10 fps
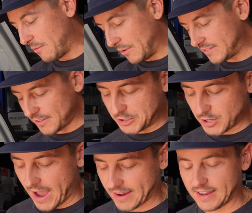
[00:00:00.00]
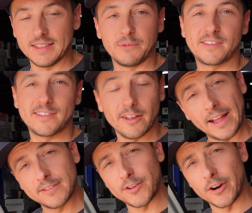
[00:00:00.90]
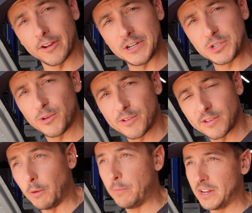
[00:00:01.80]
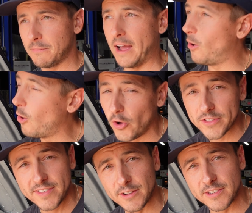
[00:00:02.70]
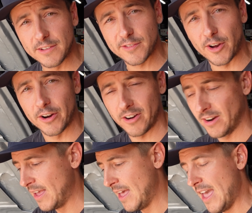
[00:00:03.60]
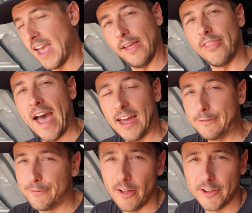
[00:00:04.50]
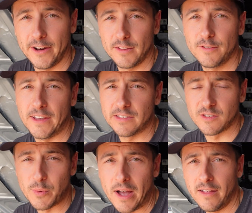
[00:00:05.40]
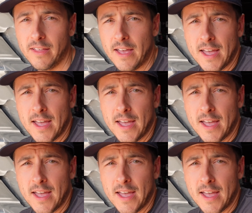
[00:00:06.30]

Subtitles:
we went to the track, and then we still had starter issues, so we put in my old Tilton starter, and that had fallen on its face as well,